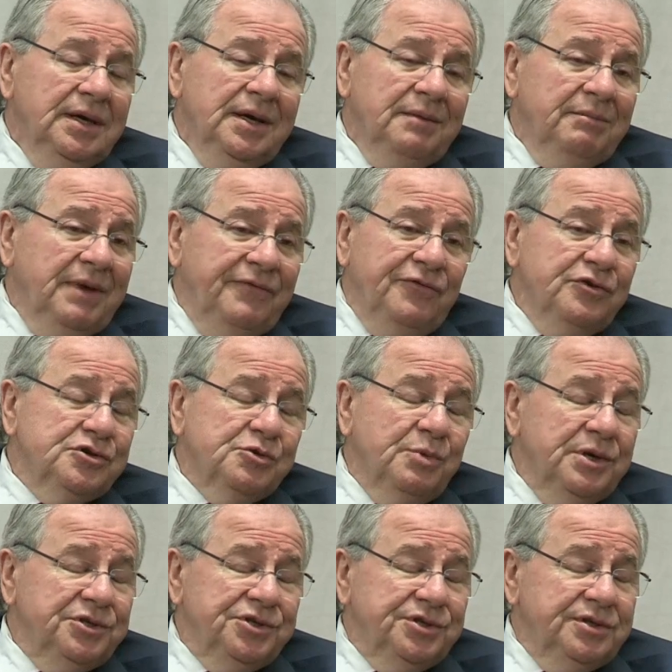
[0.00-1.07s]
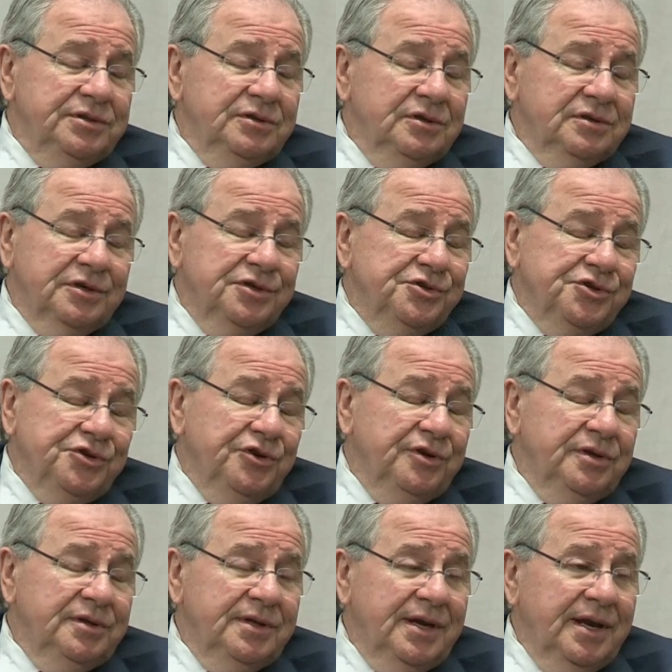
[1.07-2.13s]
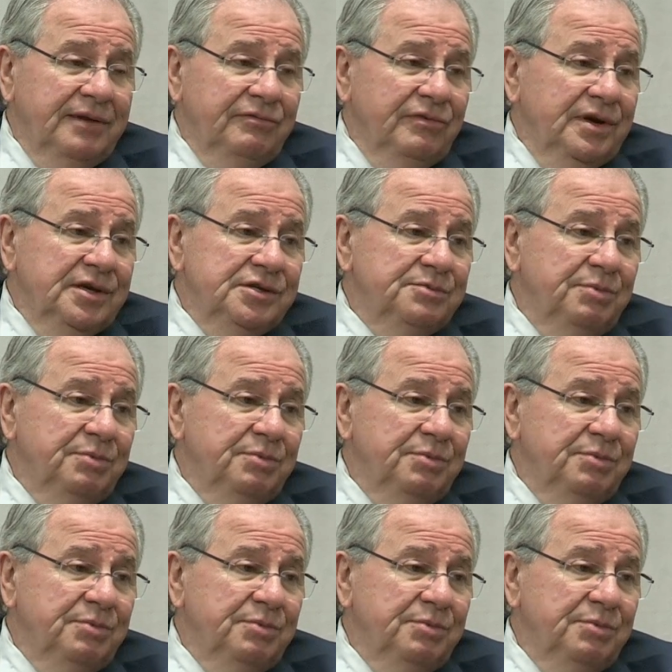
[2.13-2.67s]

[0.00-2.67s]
my first question or concern that I've raised